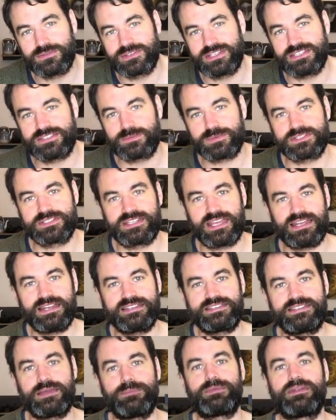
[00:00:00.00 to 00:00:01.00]
This was Daily
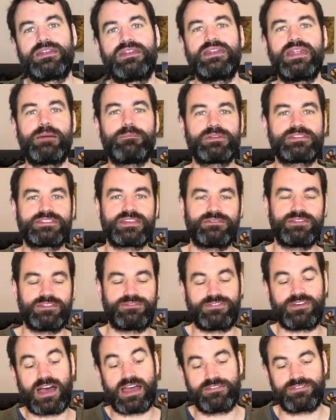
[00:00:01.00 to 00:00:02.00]
Sip number
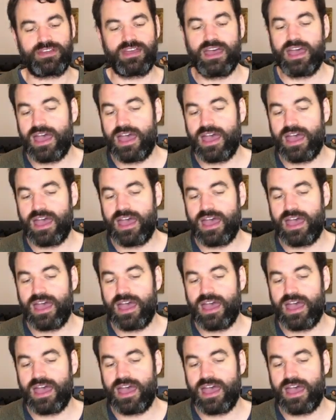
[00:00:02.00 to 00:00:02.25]
75,